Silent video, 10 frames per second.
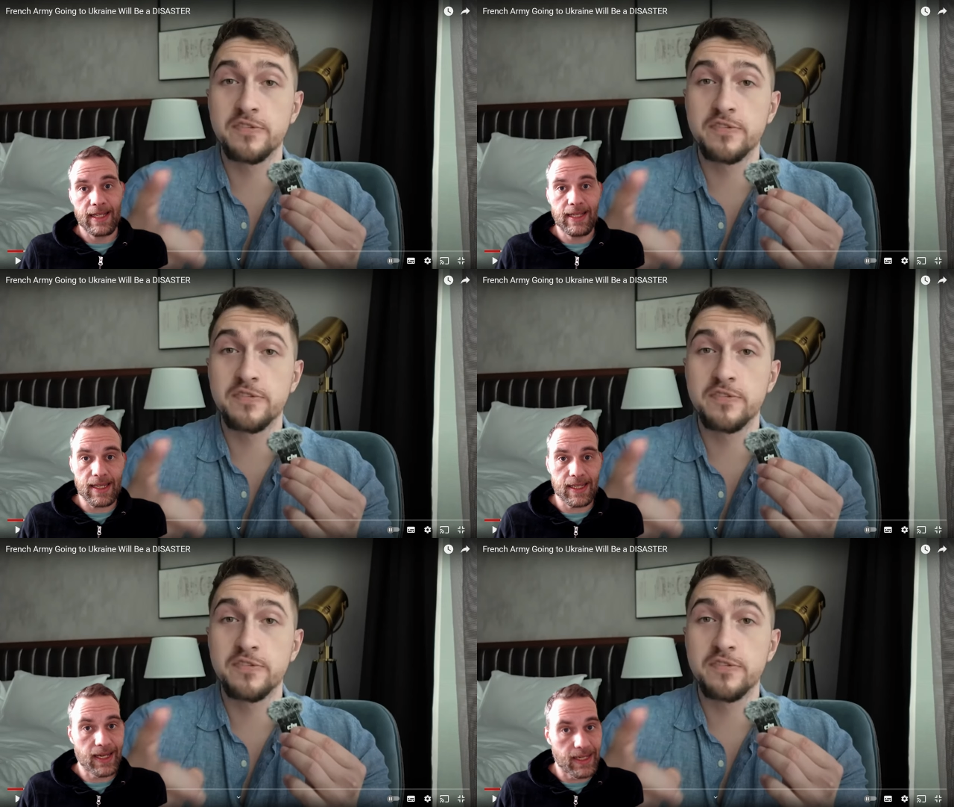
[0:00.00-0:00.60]

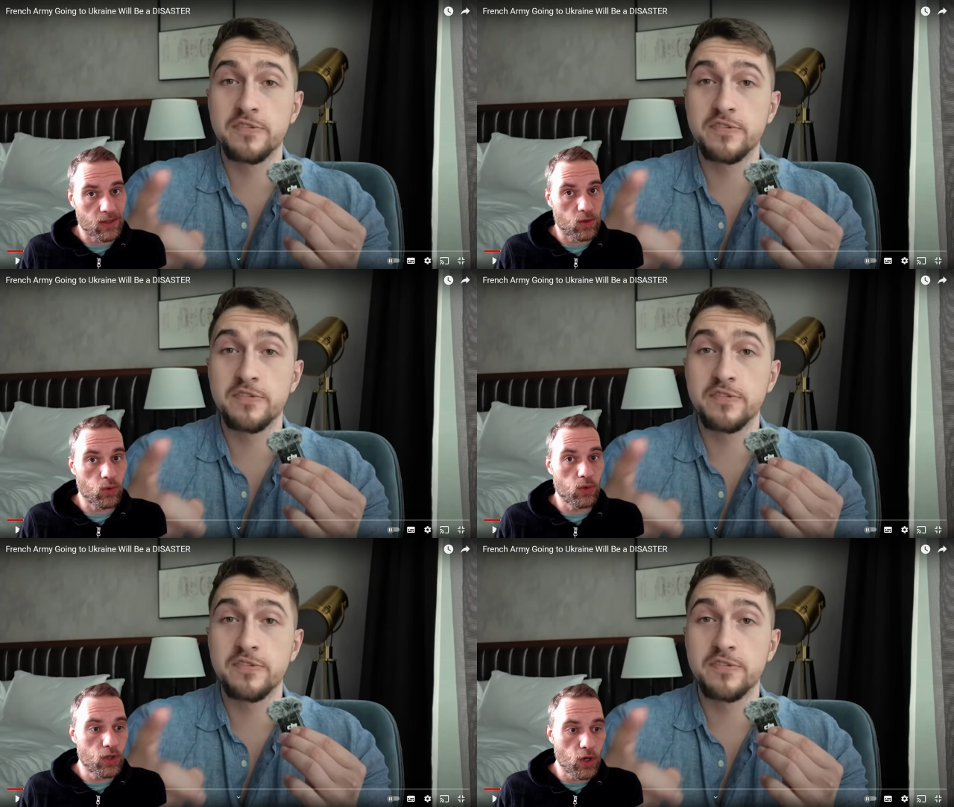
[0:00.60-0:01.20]
Speaker 1: that has
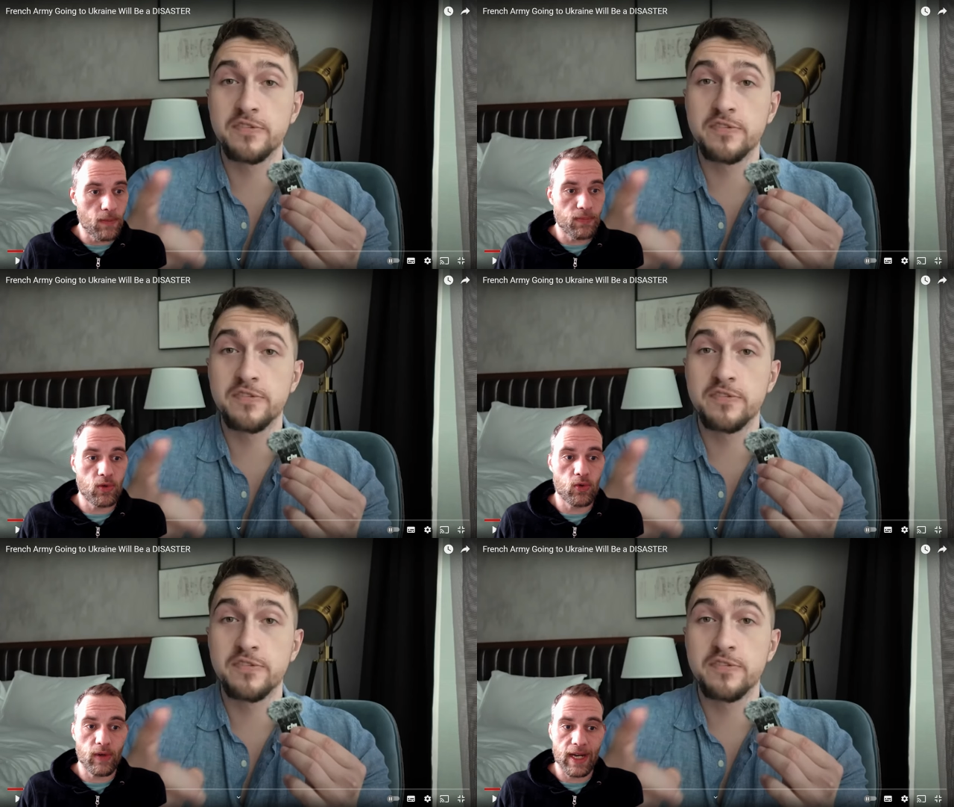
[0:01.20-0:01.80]
to
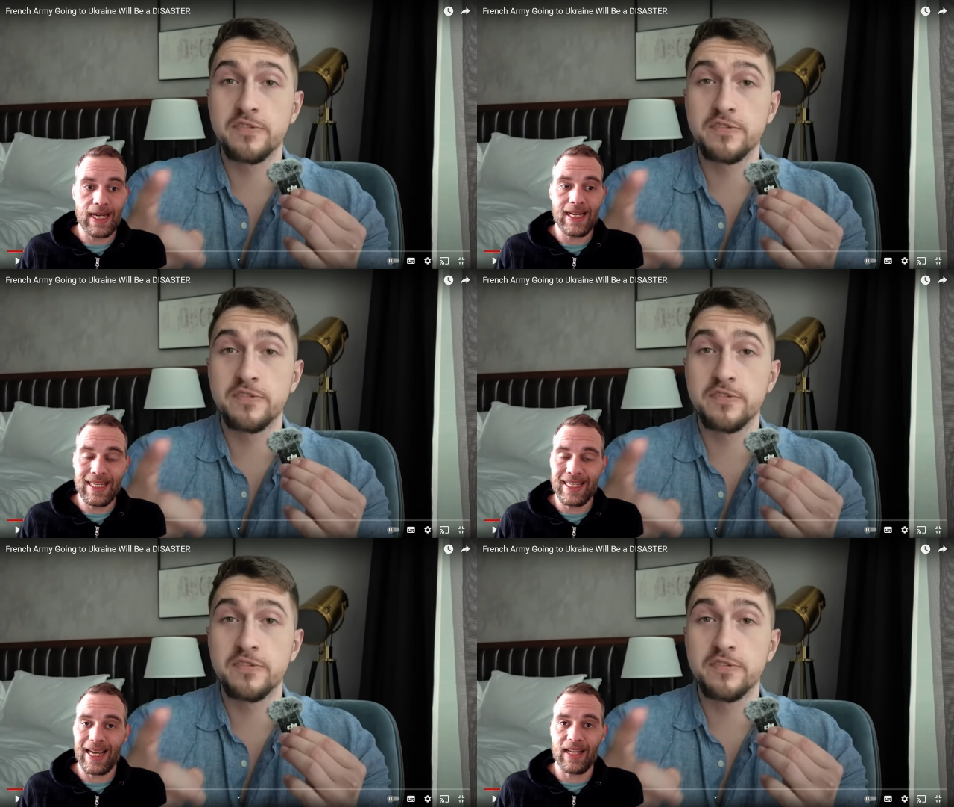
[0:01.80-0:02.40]
cope to
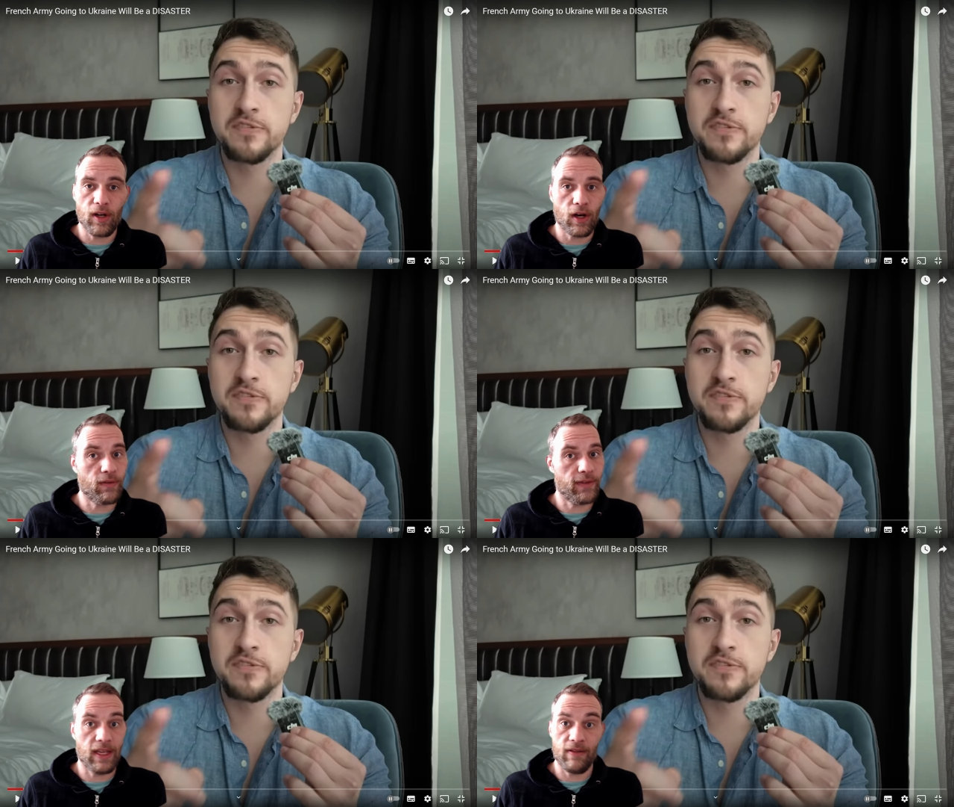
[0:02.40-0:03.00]
any kind
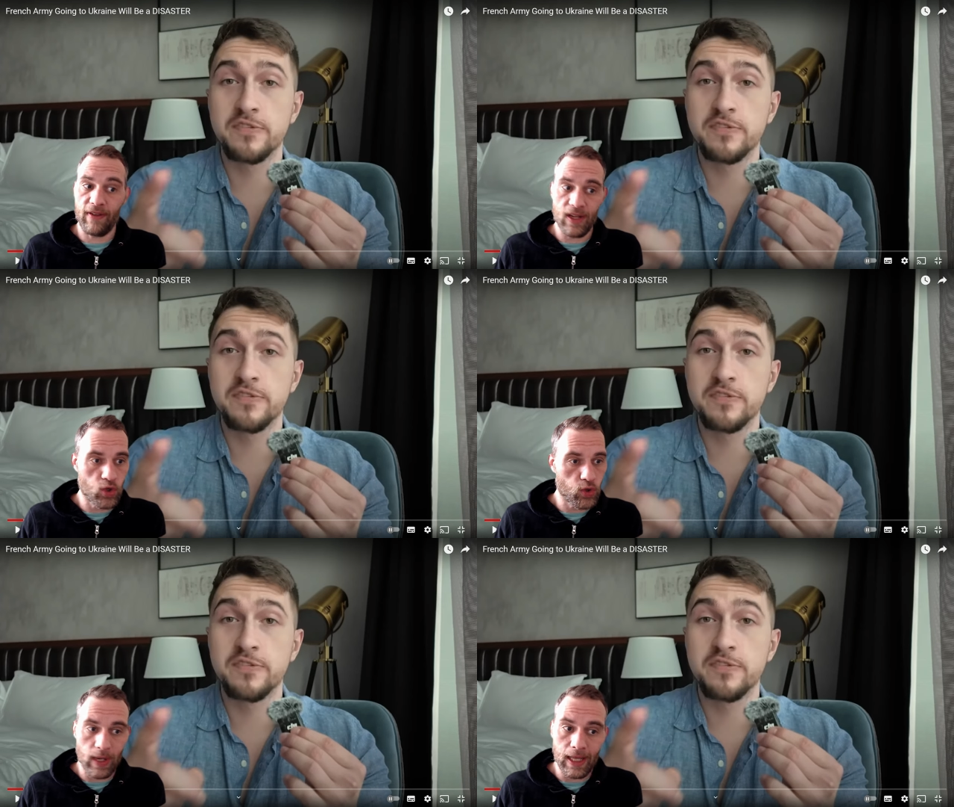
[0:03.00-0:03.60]
of
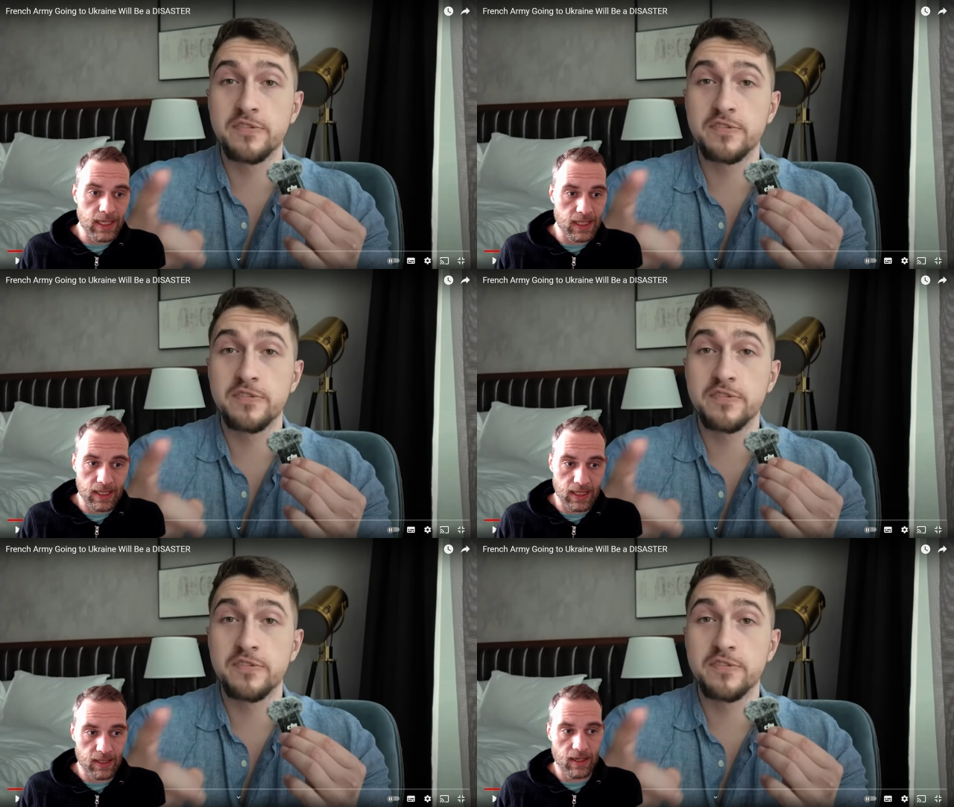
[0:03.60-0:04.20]

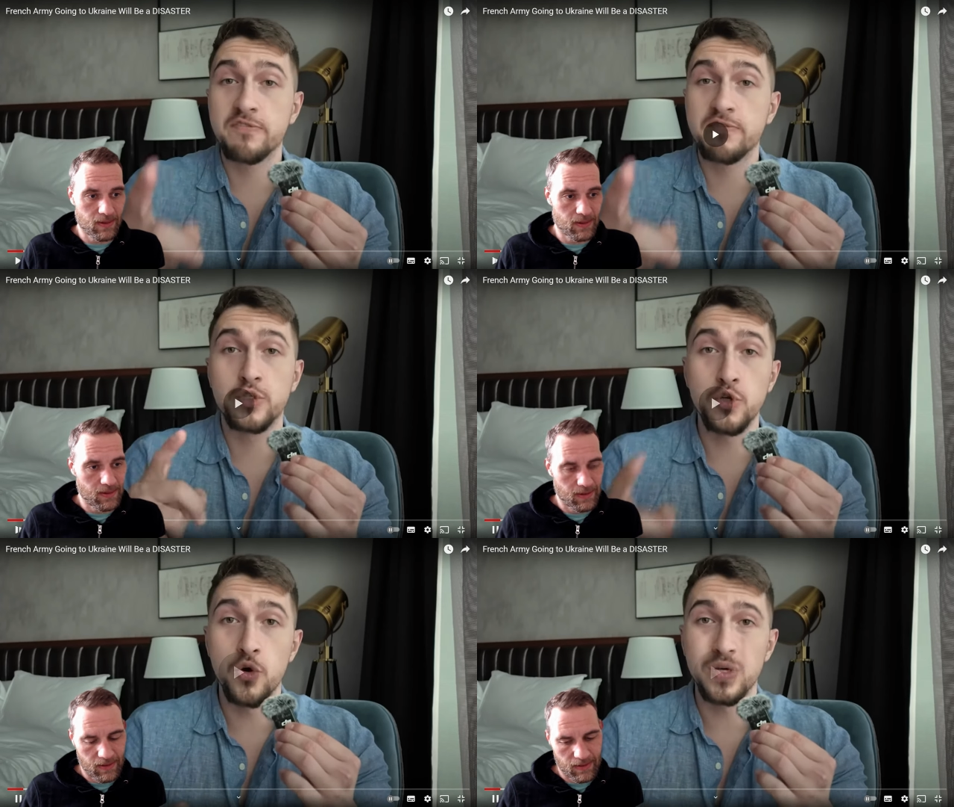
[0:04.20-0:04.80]
eventuality.
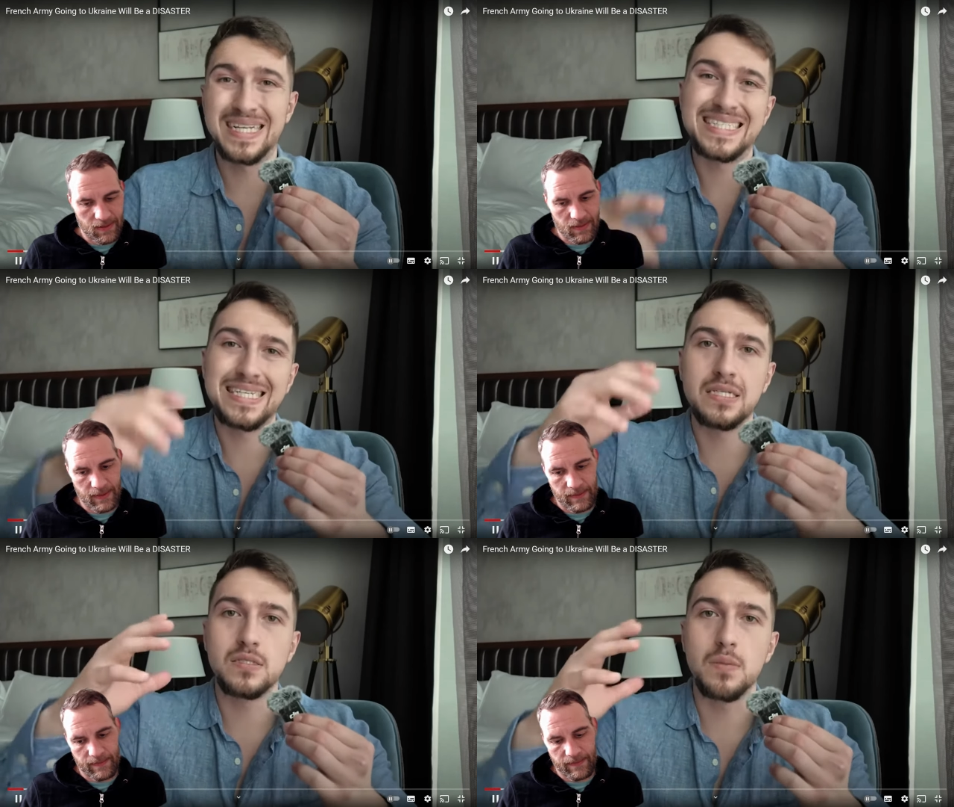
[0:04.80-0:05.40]
Speaker 2: I have to know is
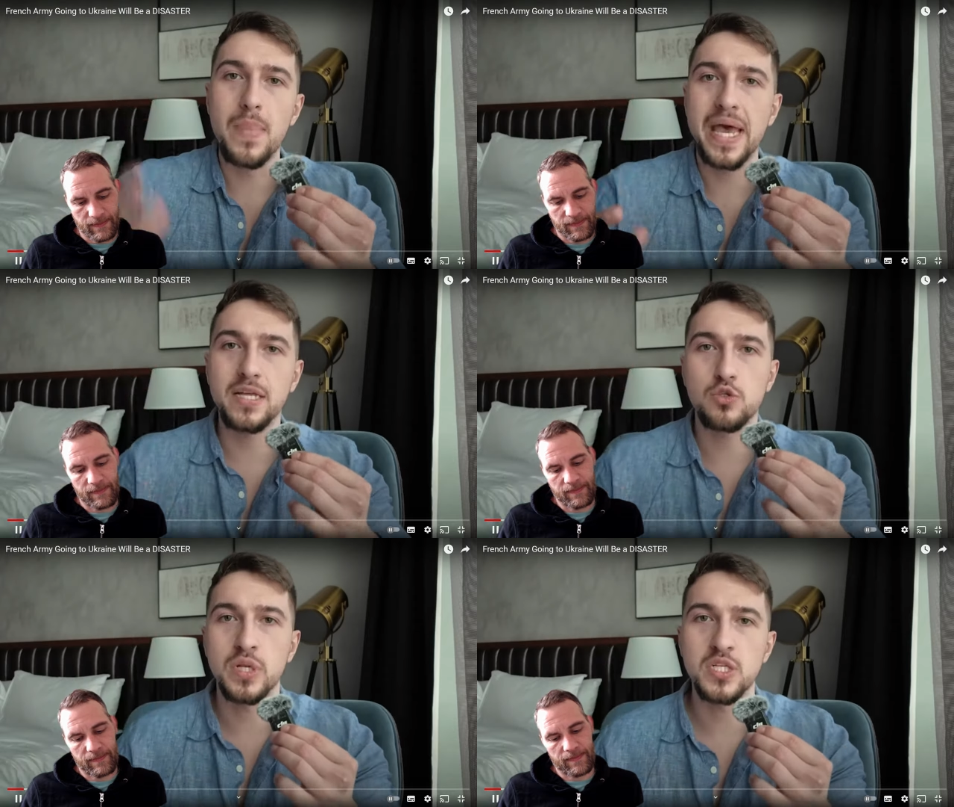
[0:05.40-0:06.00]
that since
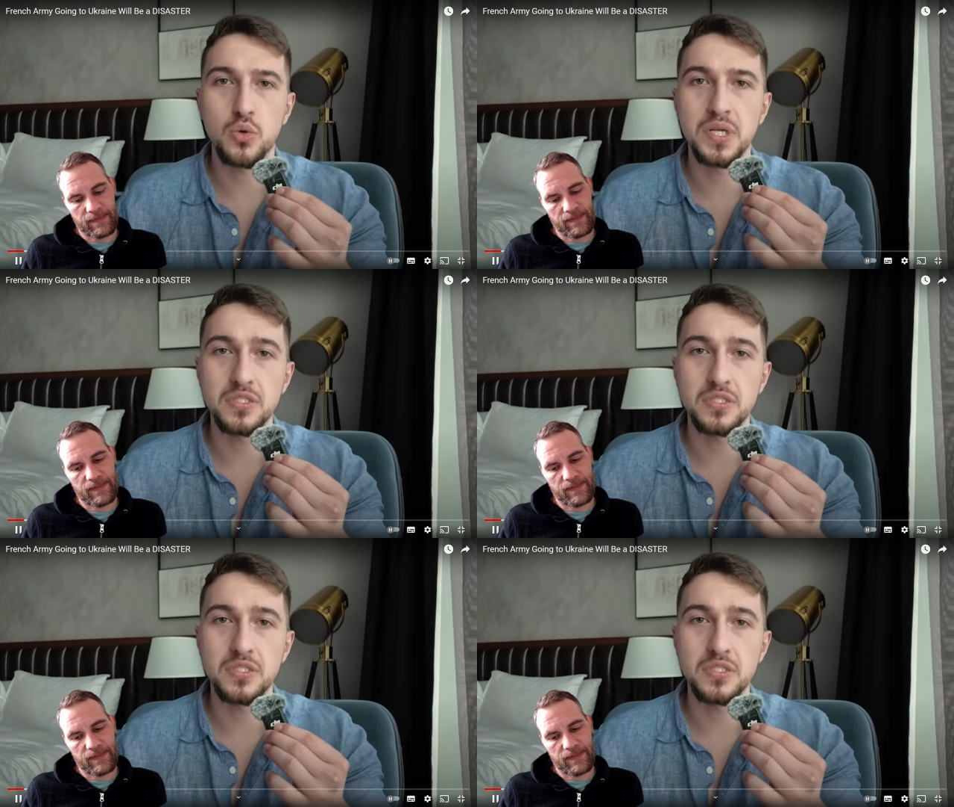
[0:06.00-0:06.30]
May twenty